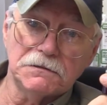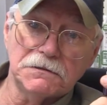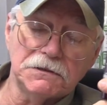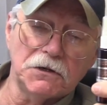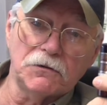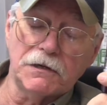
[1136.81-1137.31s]

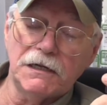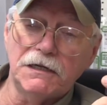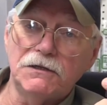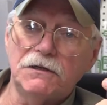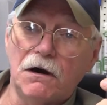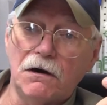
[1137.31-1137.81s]
Soak it
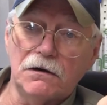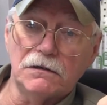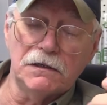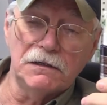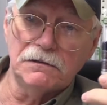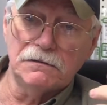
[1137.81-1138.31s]
in
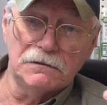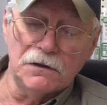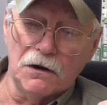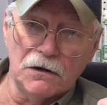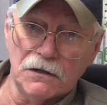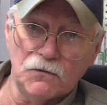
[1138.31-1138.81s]
Dawn
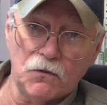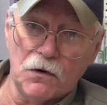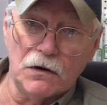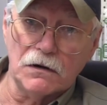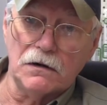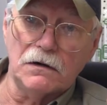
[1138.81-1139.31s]
and
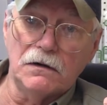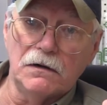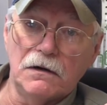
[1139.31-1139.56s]
water.